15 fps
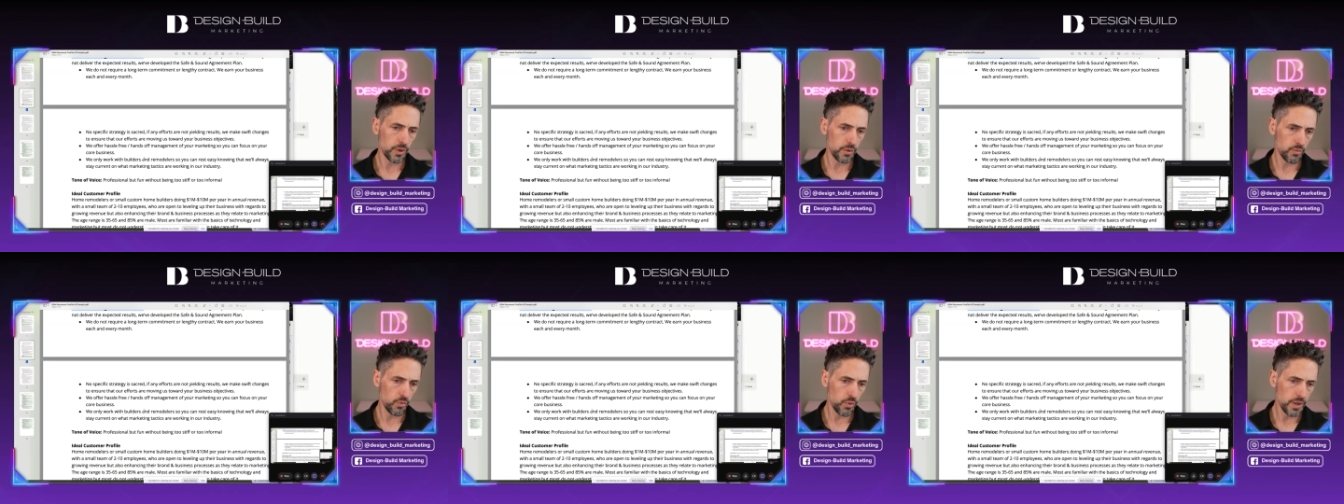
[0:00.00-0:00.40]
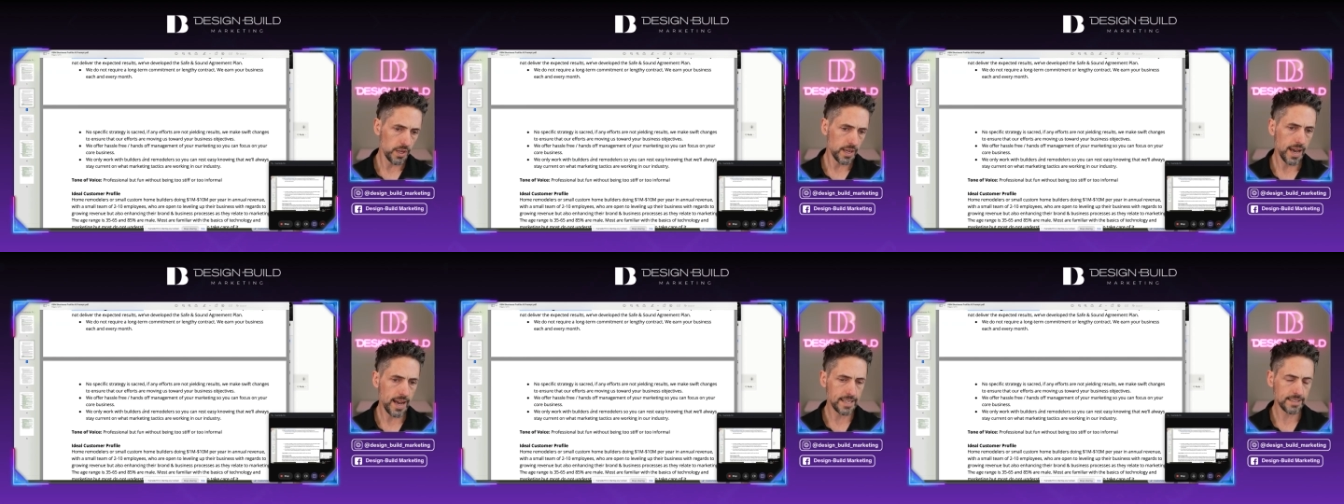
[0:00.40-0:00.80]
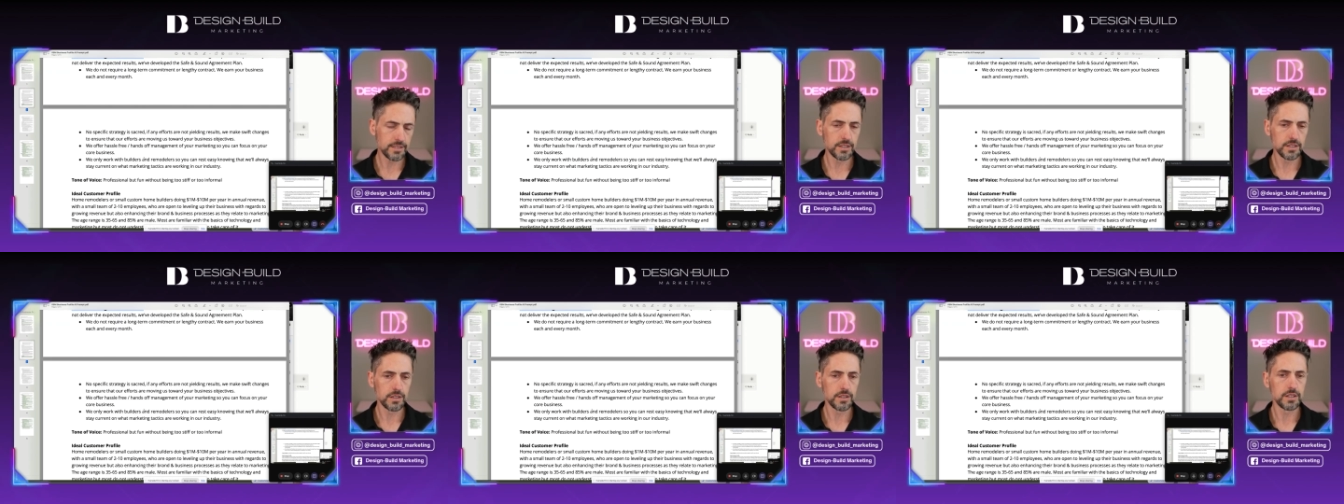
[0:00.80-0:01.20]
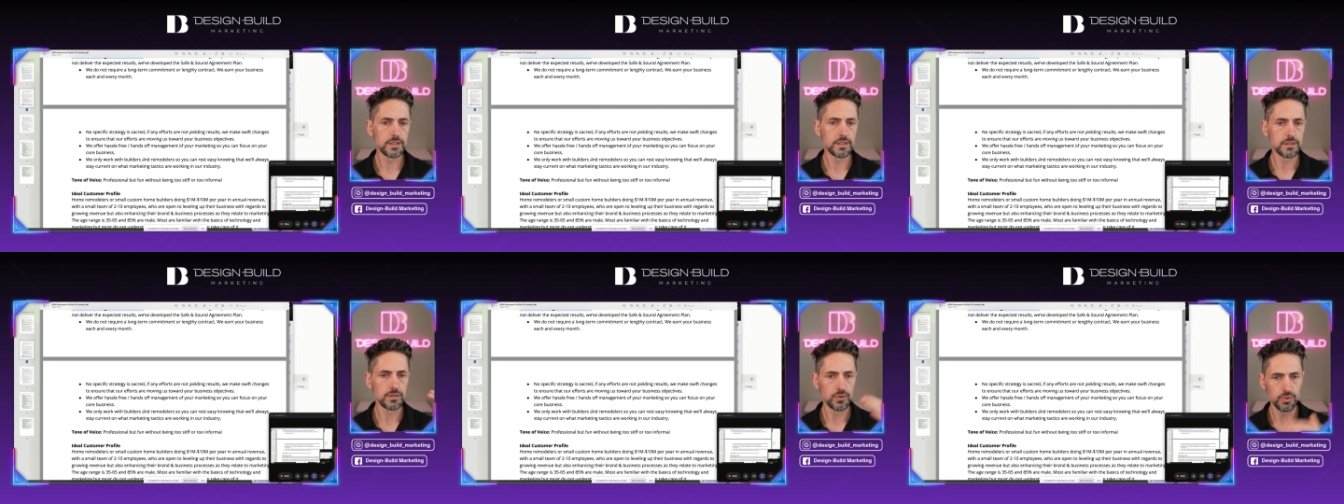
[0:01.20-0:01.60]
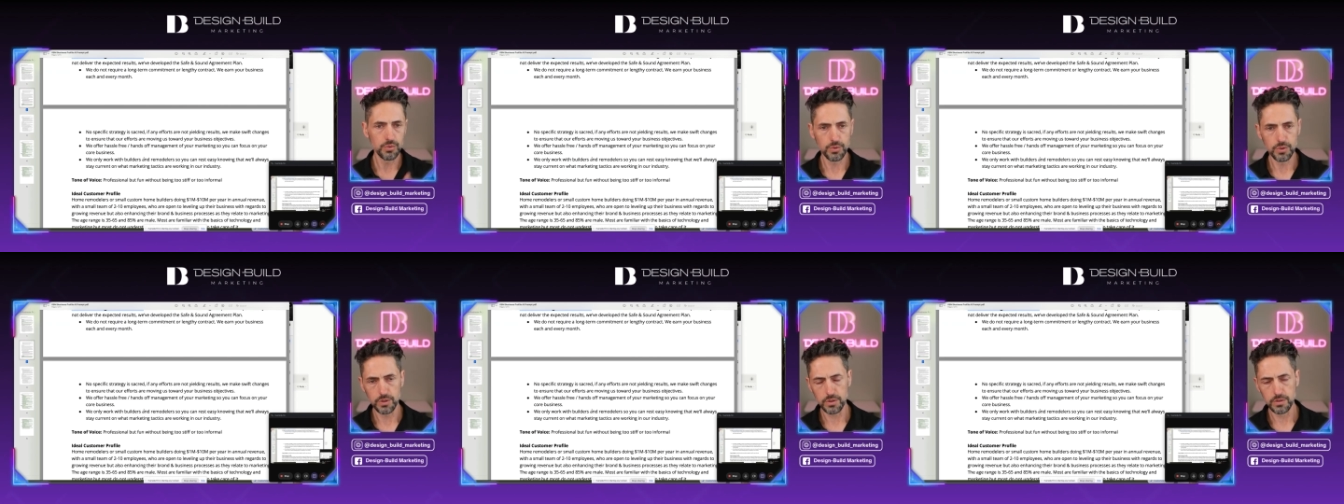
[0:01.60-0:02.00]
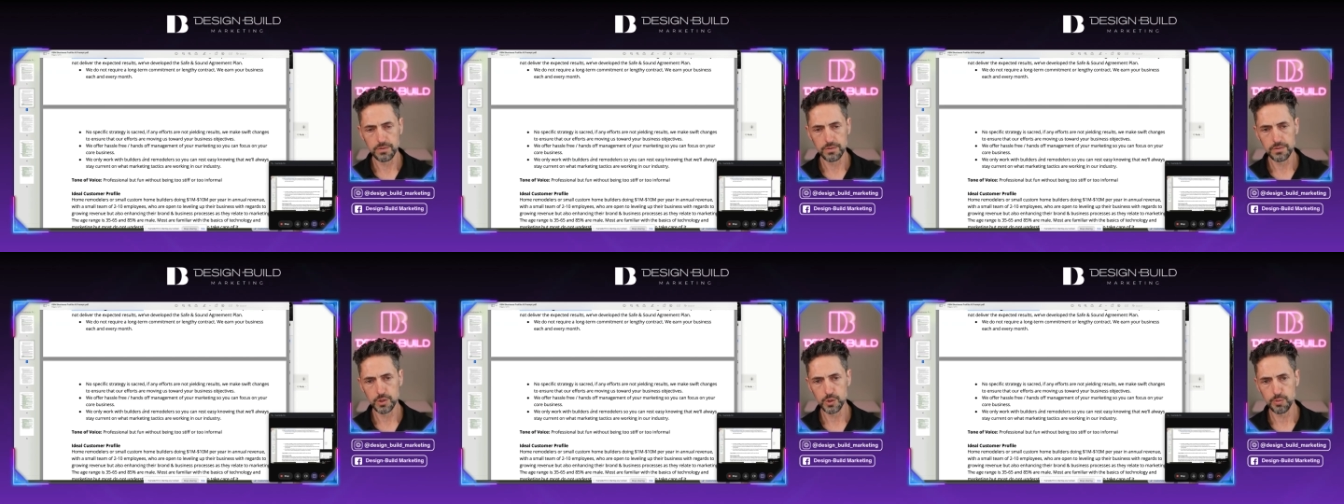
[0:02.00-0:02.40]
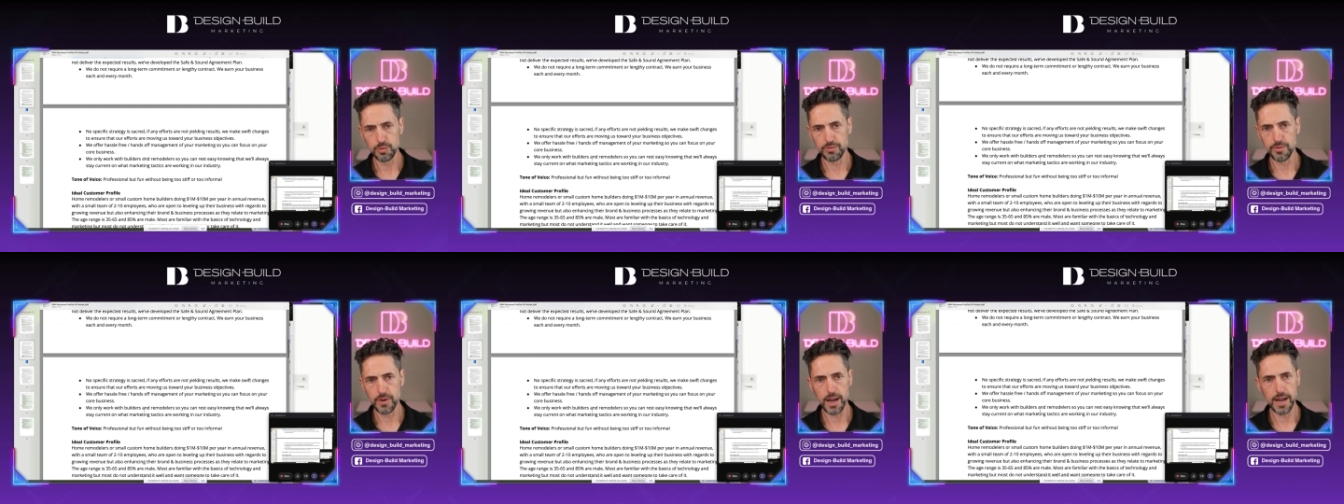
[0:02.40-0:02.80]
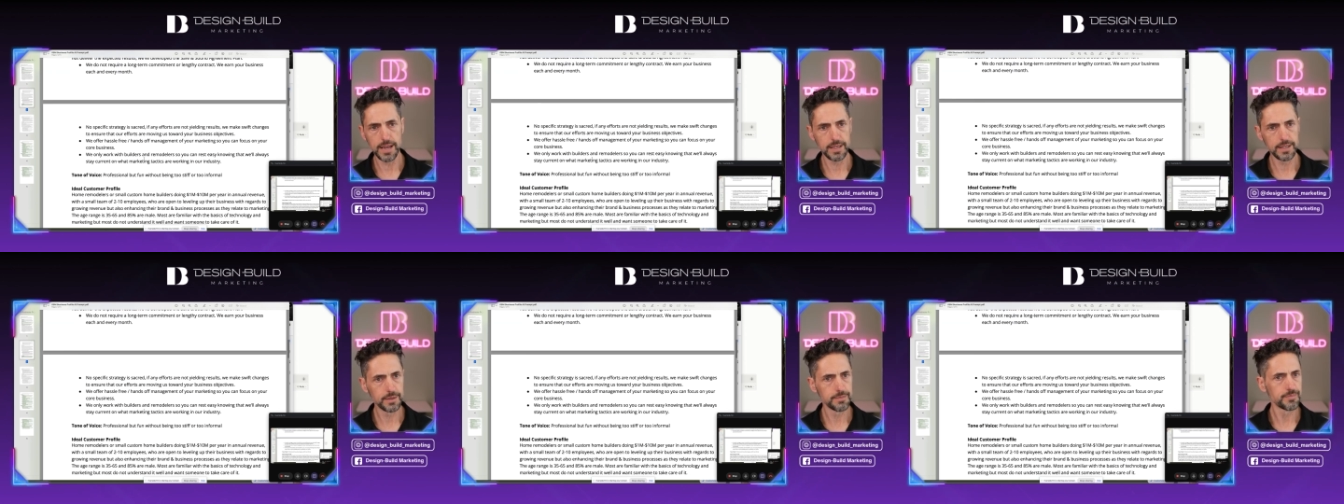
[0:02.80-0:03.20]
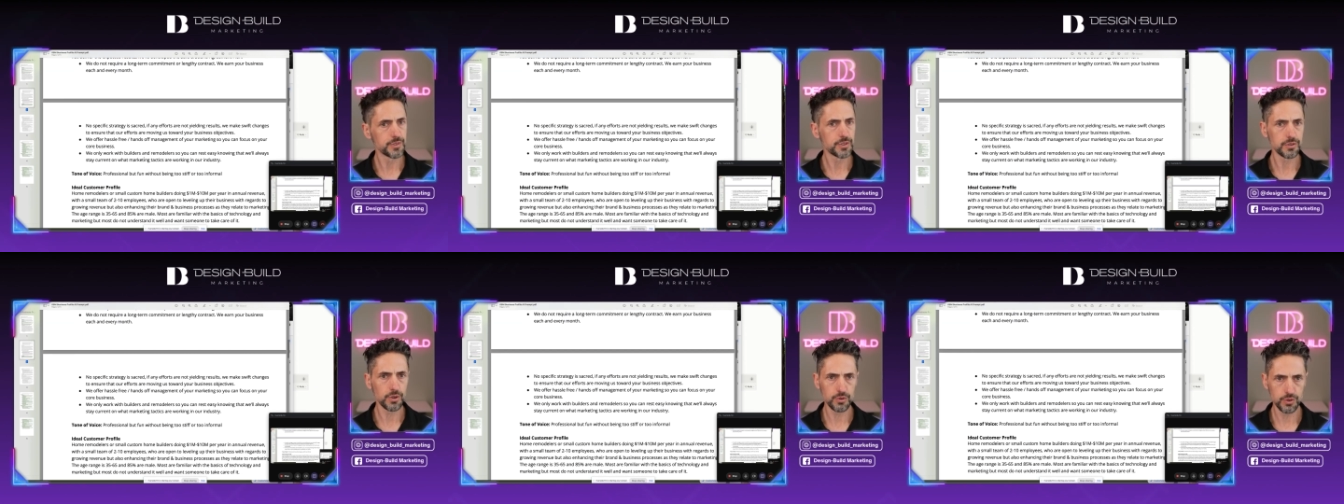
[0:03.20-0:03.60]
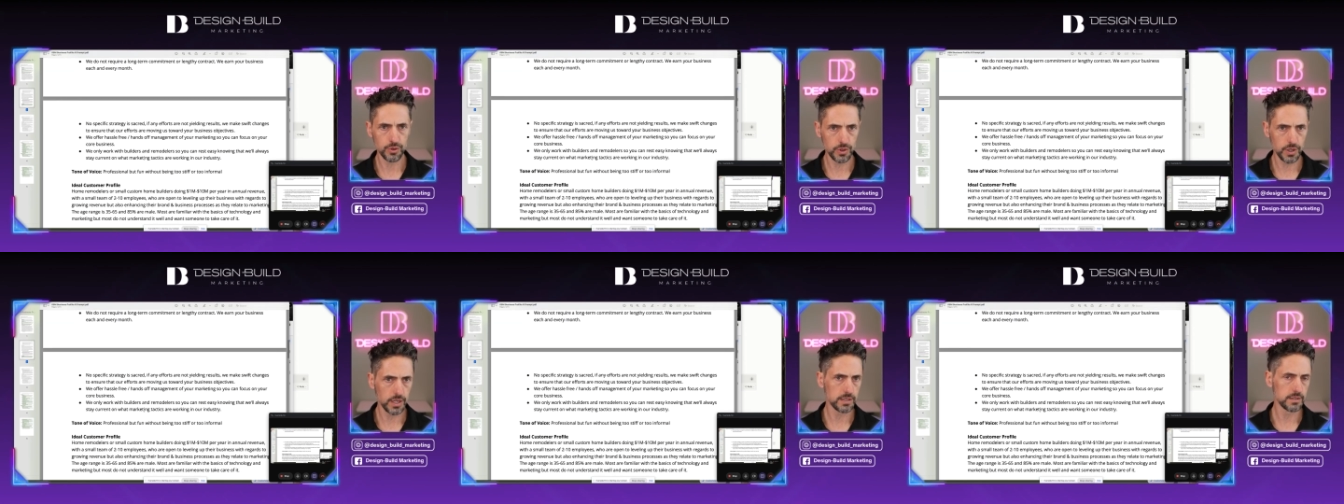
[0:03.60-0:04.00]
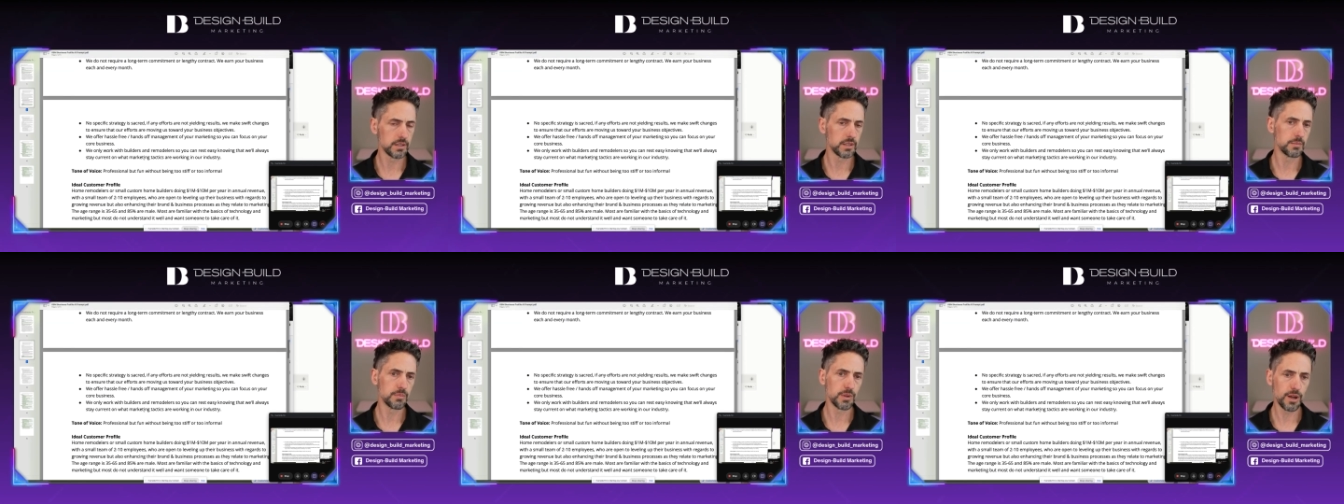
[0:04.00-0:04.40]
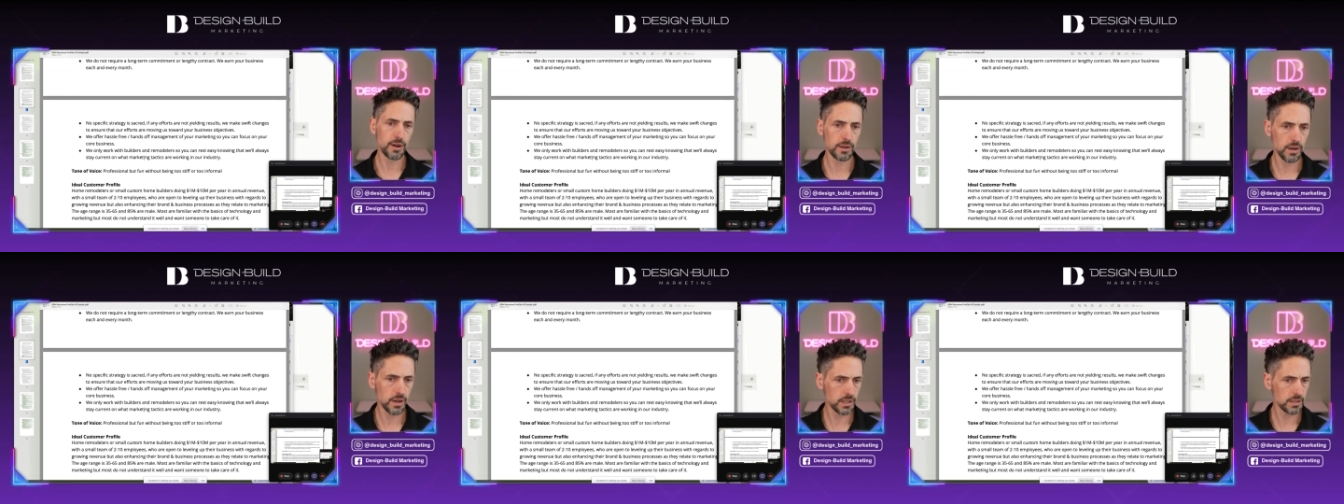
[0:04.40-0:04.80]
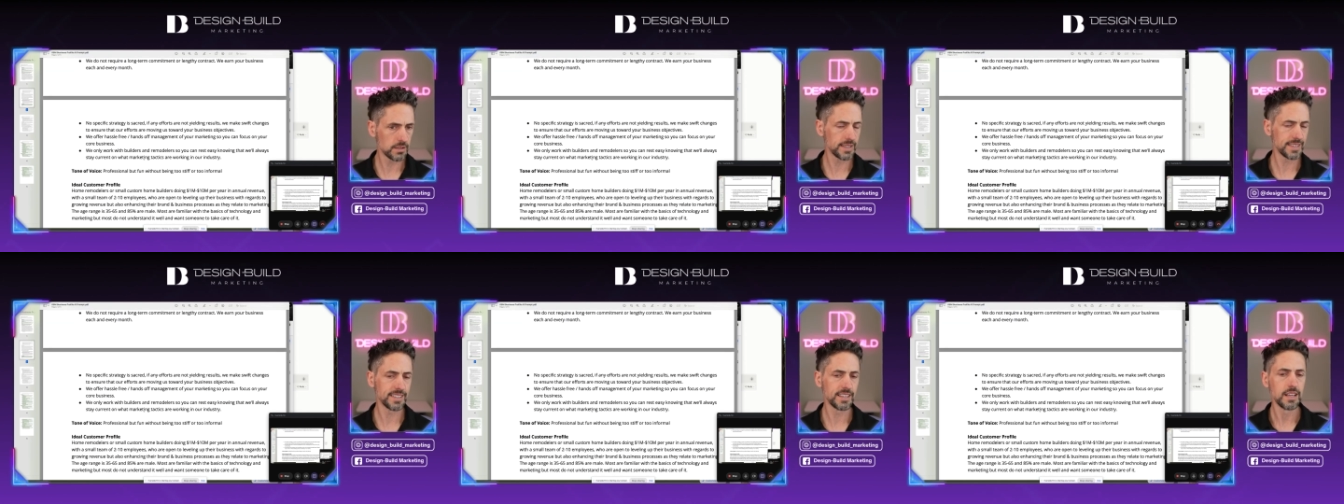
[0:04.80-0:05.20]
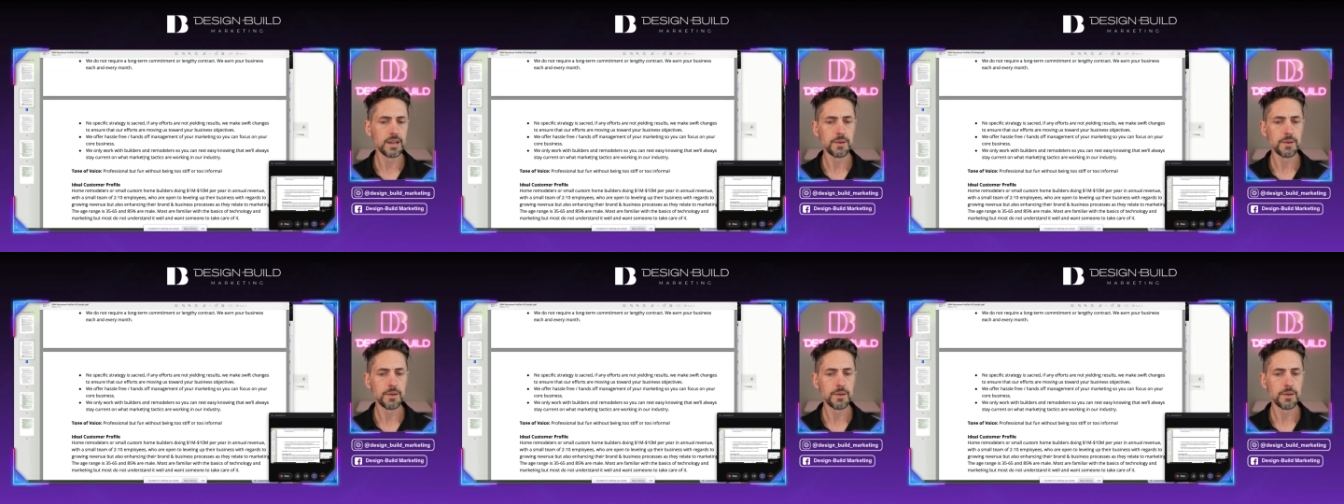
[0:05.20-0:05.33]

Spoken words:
we ask the tool to provide social content, blog content,